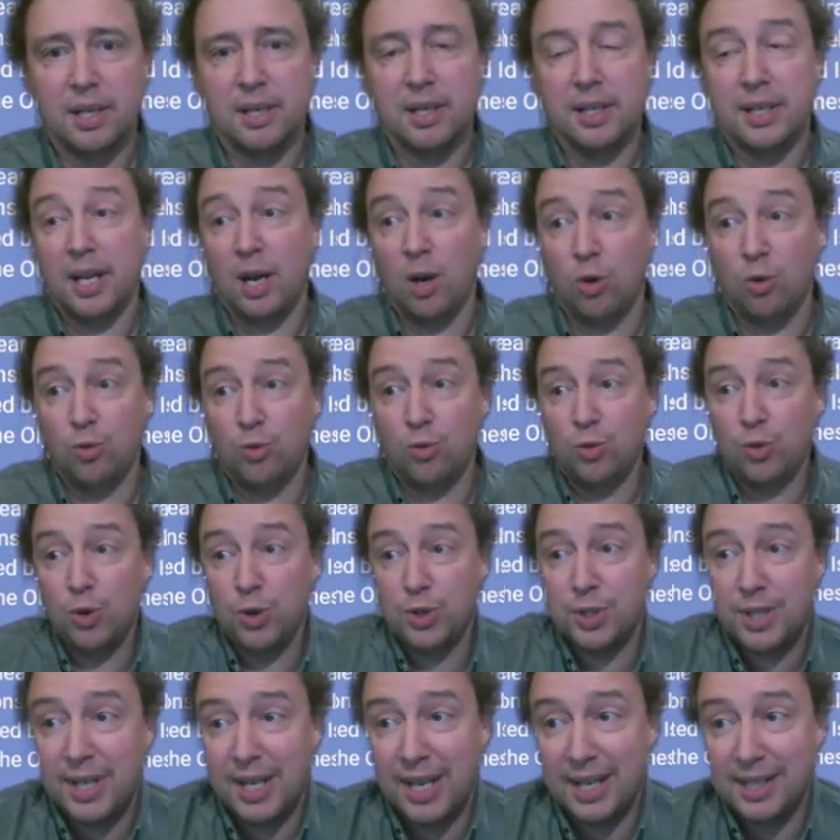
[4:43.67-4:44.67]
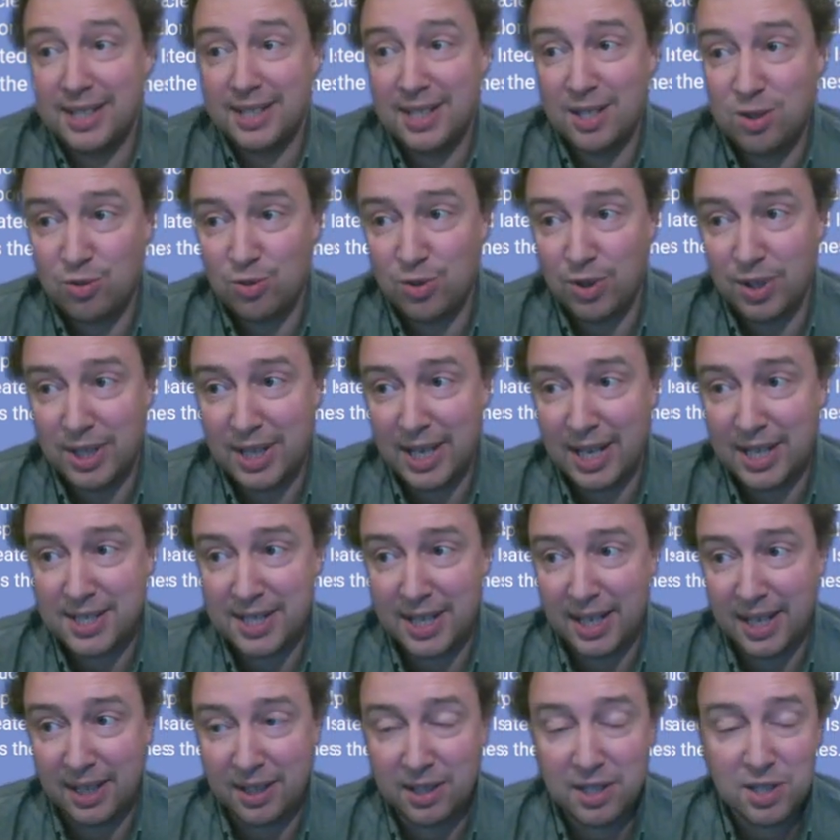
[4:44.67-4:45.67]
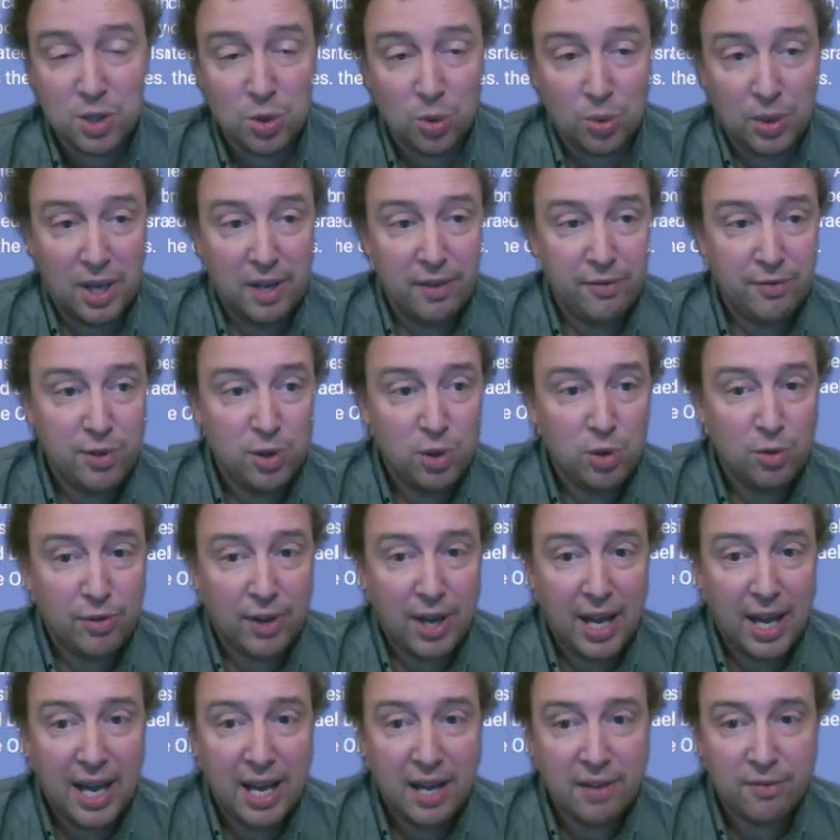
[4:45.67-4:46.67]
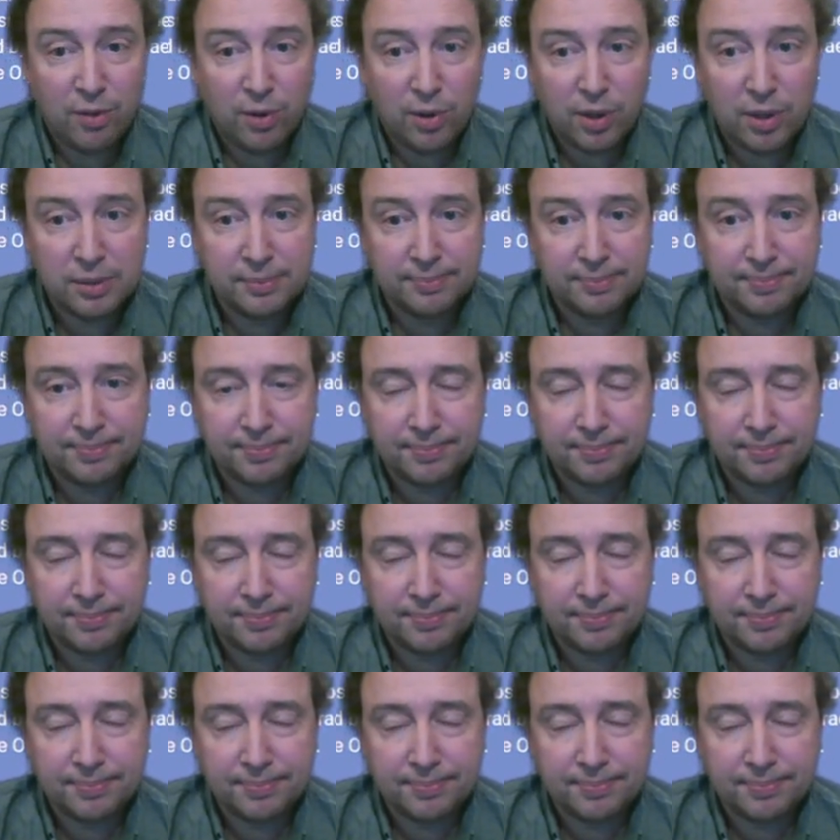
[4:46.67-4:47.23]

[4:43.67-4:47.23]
Now, rootkit is really exciting. So if you've ever